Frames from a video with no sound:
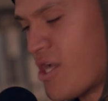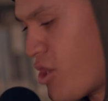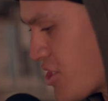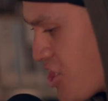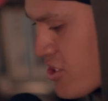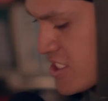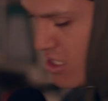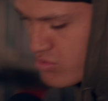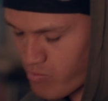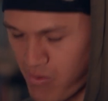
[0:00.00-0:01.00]
Told her
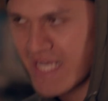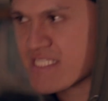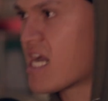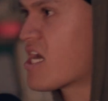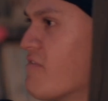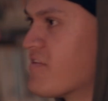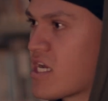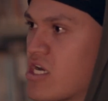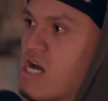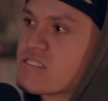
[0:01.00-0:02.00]
dirty up the place, I cover
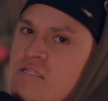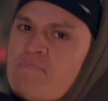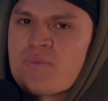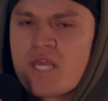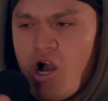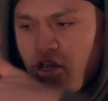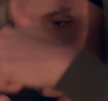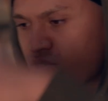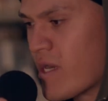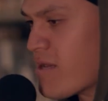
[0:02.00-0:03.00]
the cost. All
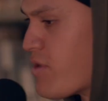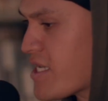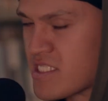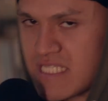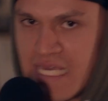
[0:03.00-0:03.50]
y'all 20 brothers